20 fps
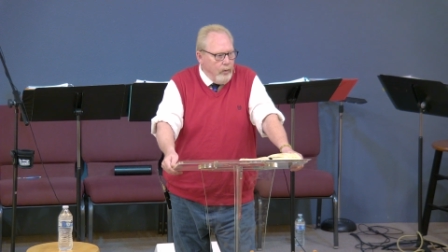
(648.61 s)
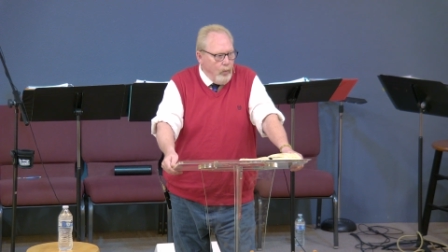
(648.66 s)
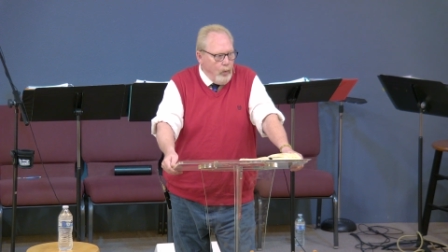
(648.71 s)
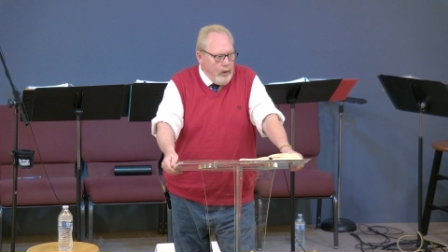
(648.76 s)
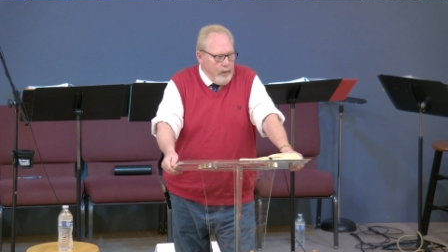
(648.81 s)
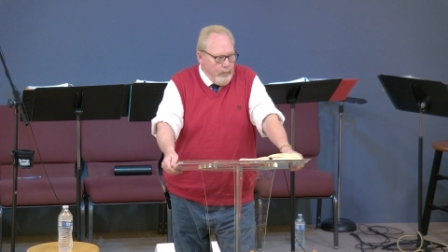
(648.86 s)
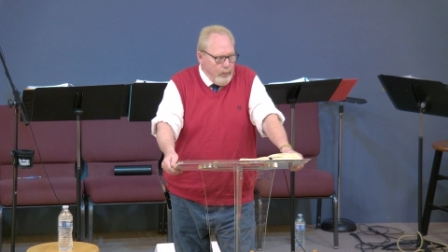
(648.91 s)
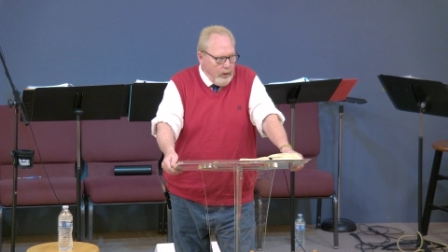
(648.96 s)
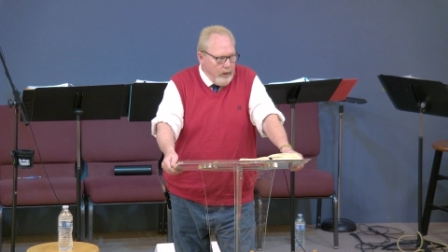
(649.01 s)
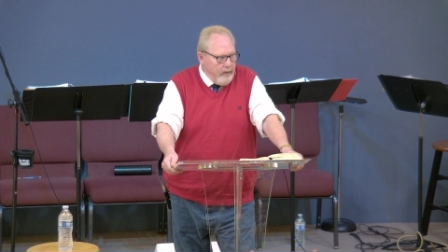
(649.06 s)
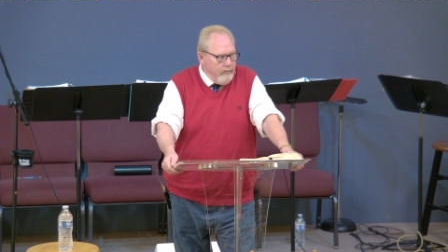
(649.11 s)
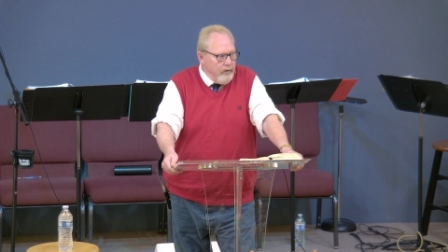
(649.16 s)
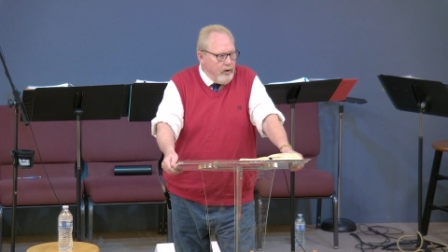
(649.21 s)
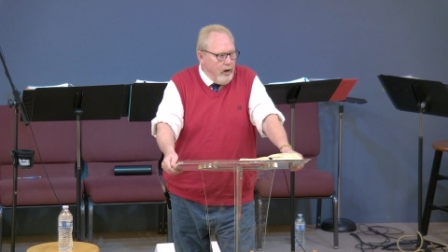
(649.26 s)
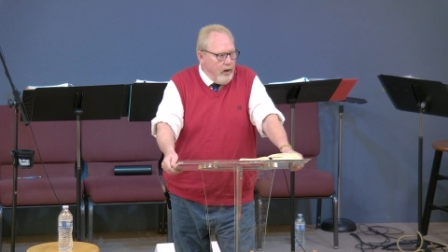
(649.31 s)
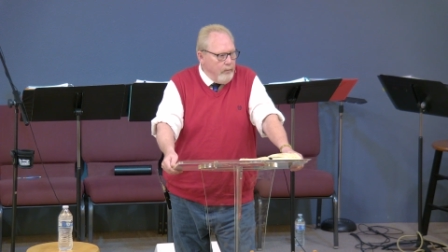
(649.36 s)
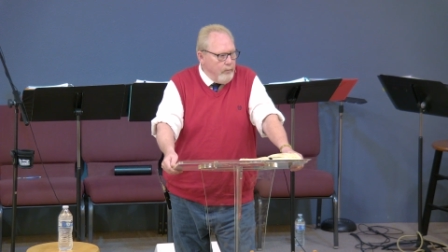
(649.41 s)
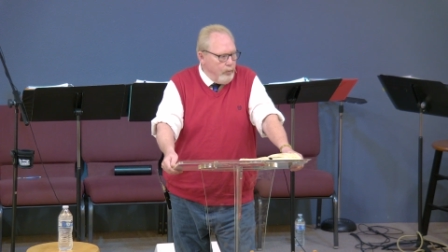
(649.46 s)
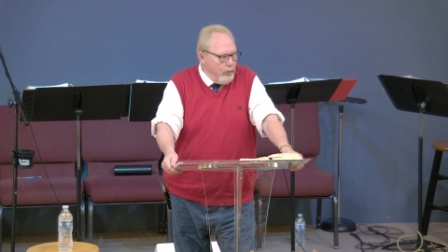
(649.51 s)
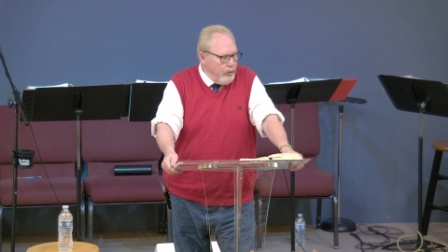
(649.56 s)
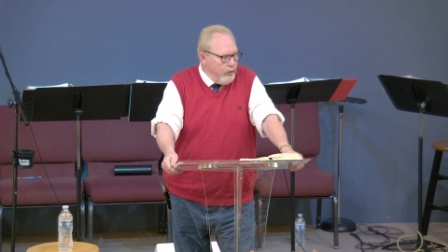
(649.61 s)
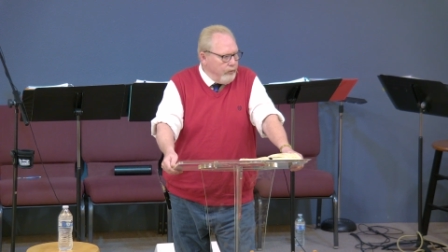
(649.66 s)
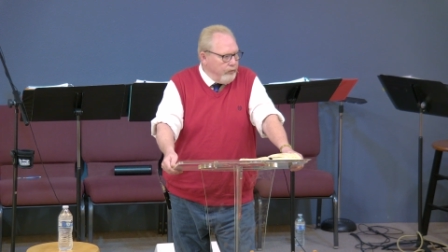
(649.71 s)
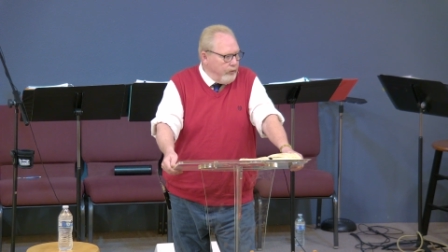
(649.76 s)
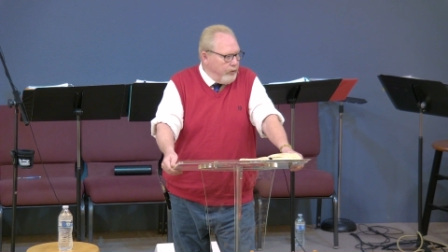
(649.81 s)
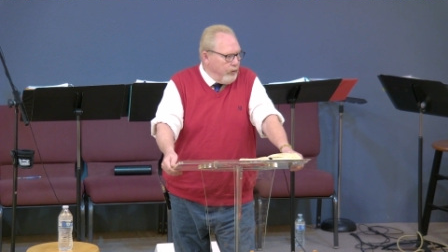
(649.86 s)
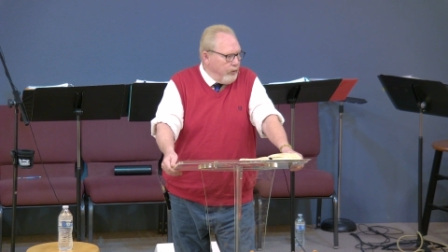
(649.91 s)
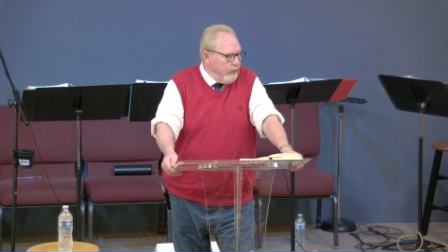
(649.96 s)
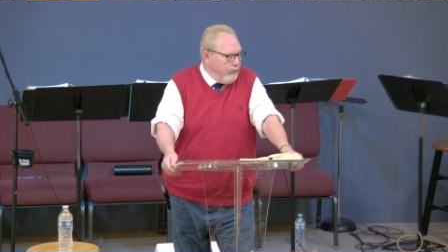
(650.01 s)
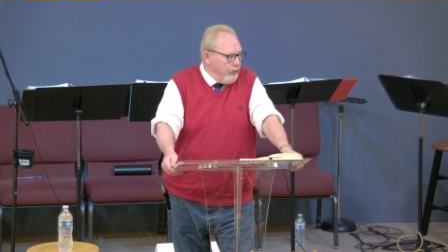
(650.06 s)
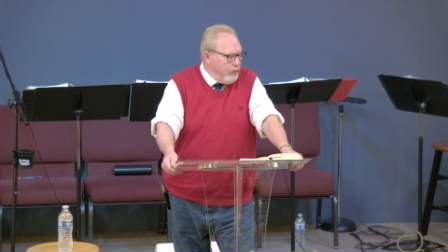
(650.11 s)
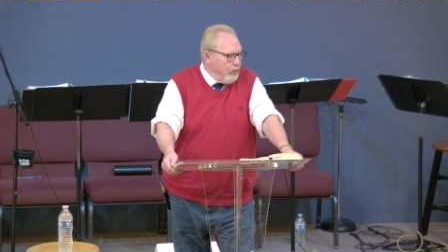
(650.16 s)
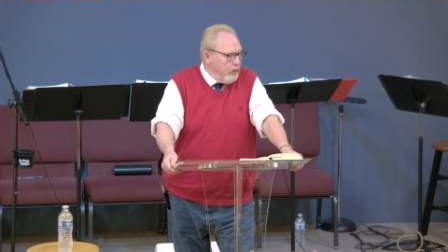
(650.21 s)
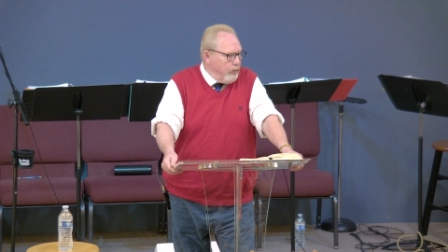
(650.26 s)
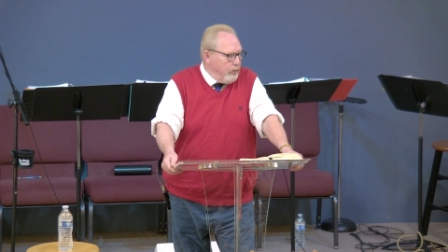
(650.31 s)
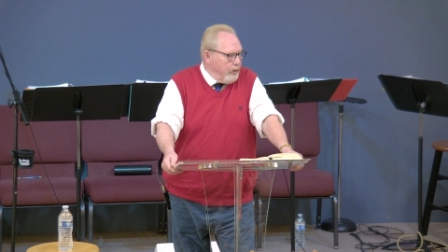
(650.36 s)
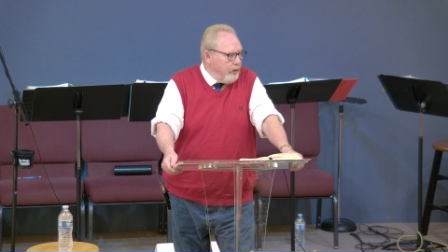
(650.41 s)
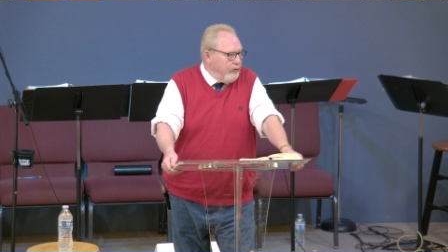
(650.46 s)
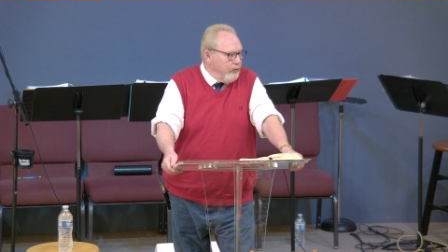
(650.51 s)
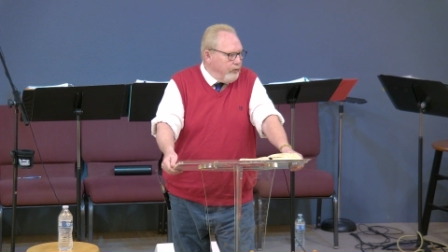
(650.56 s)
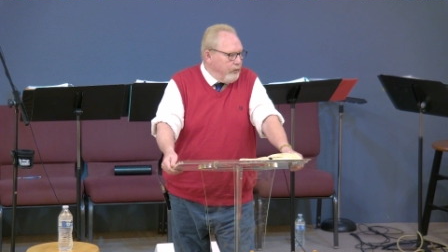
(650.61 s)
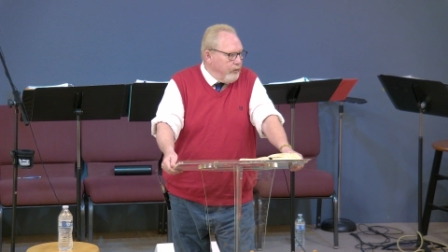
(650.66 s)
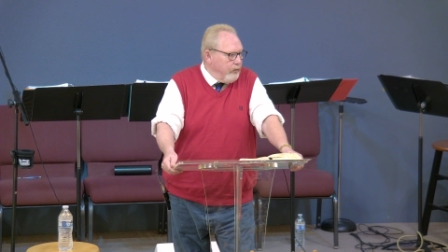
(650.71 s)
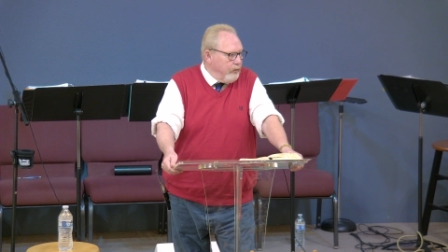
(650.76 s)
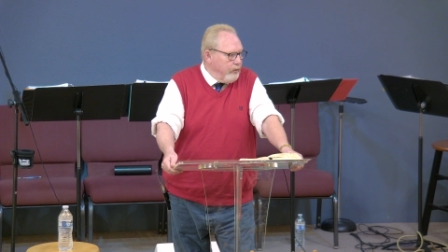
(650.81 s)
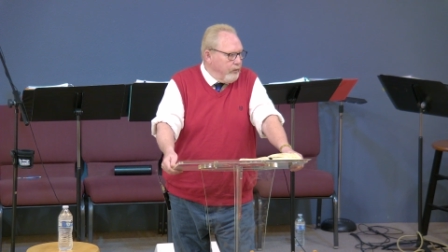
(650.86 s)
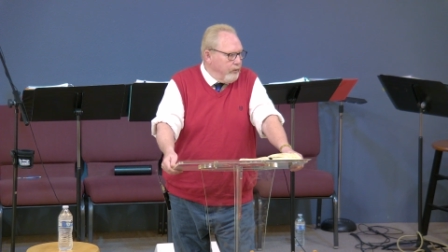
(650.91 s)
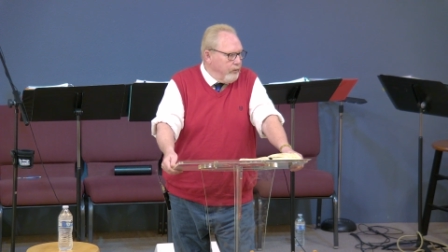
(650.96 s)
we believe God put us here for a reason.